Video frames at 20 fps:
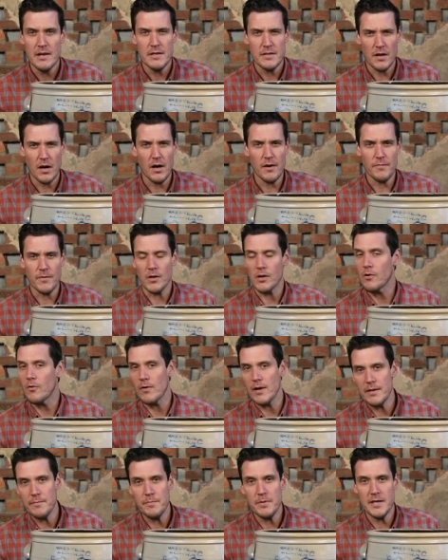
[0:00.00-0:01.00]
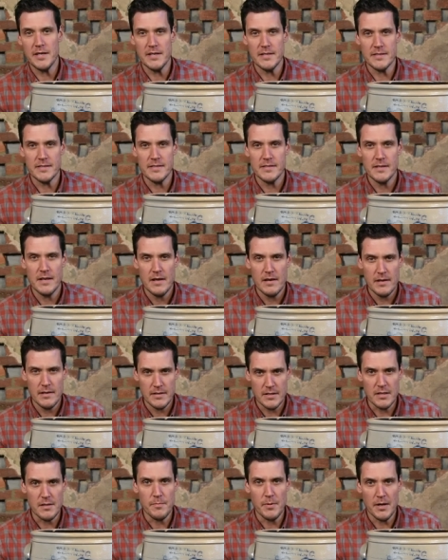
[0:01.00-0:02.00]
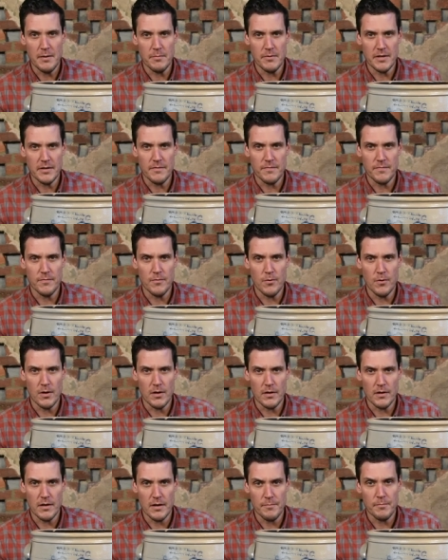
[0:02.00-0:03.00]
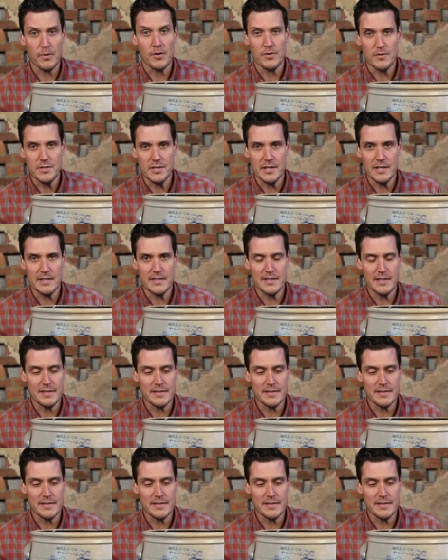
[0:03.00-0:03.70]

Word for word: to offer a great piece to the public for a purchase.